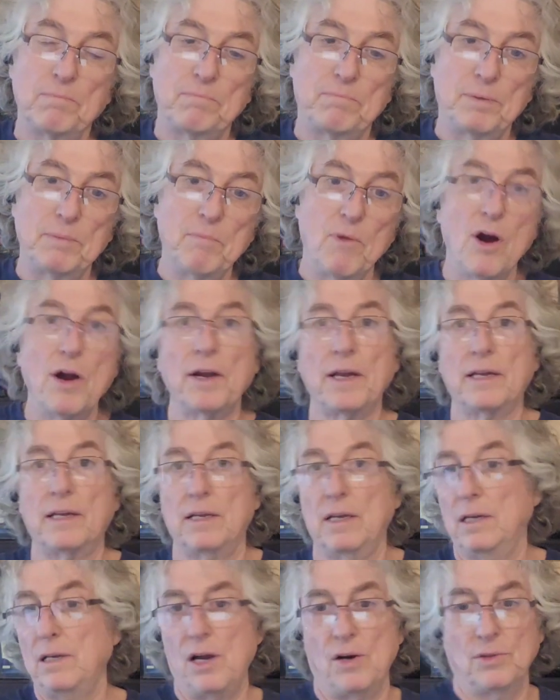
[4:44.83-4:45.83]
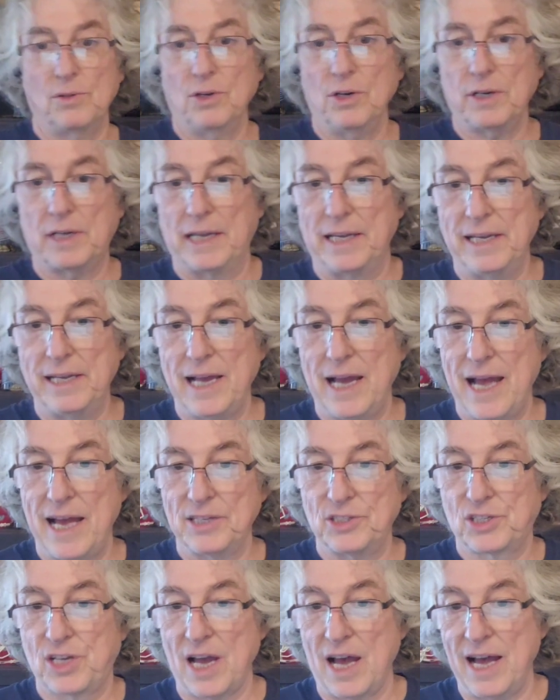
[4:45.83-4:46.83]
But Mark, look, he
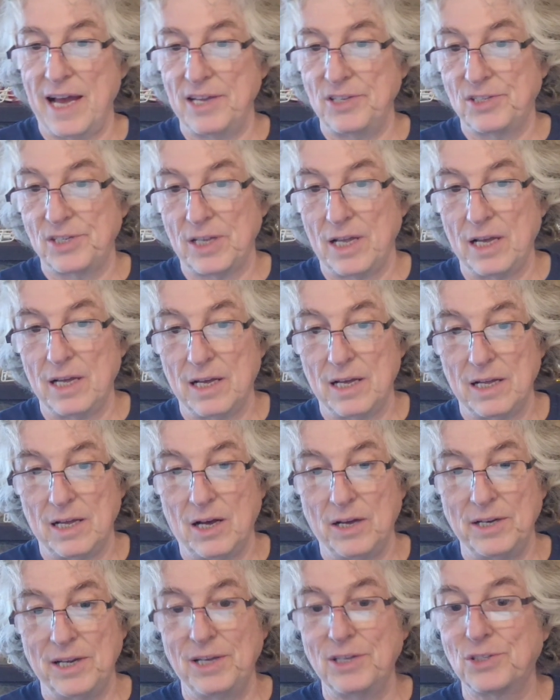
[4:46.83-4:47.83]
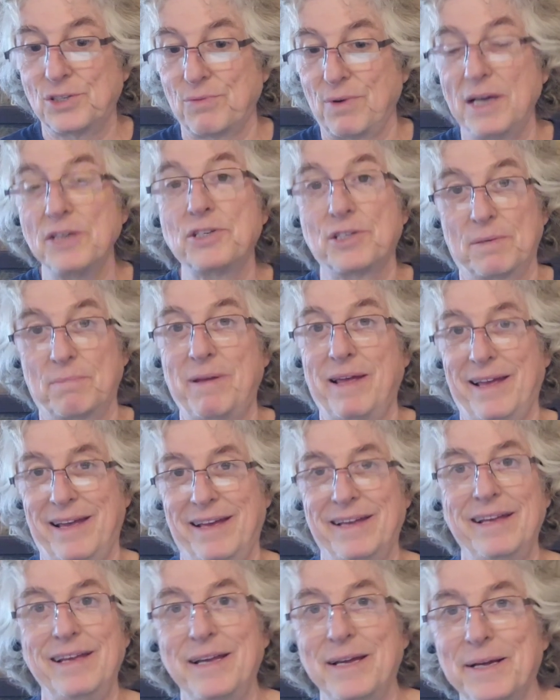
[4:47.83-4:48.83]
has guys on his
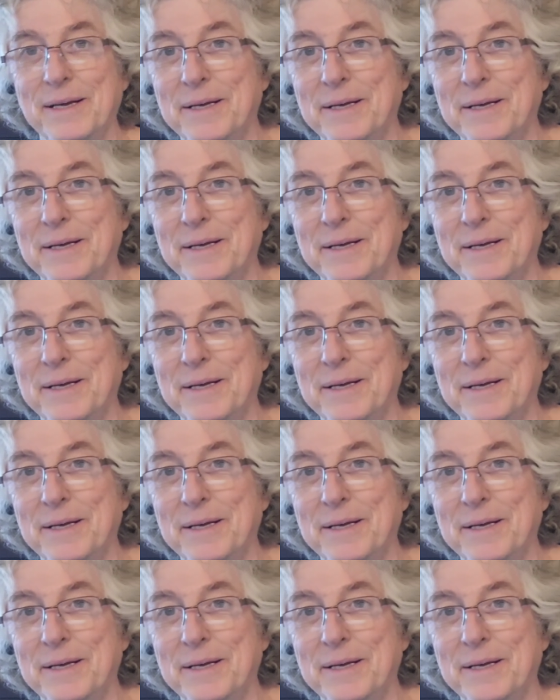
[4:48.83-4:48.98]
resume